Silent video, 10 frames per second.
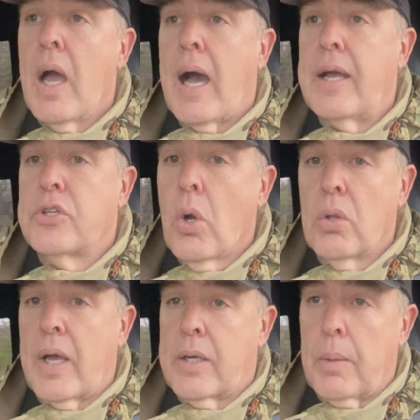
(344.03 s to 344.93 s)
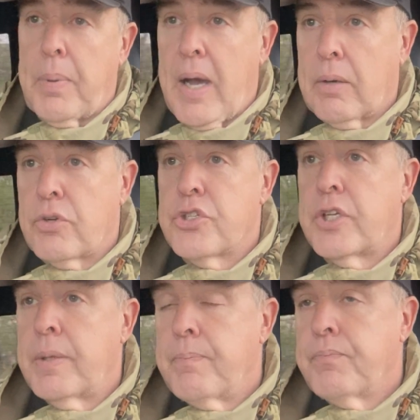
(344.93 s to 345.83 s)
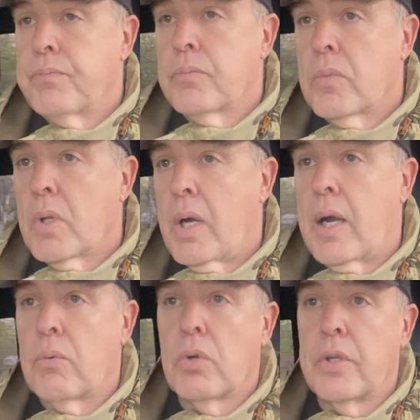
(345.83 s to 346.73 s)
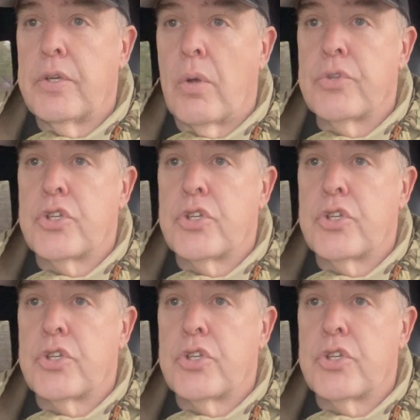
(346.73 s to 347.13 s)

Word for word: I don't like hypocrisy. I really don't.